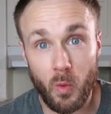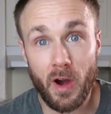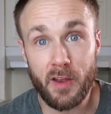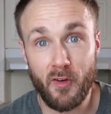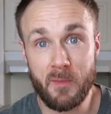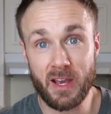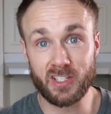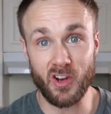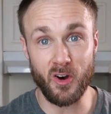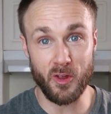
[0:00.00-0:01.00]
What if I
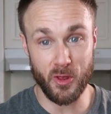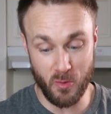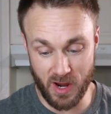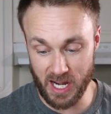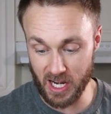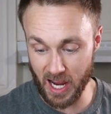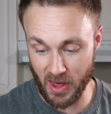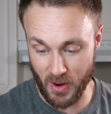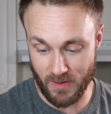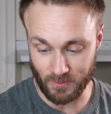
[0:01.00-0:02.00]
mix all three
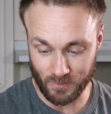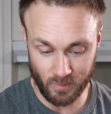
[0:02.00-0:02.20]
together?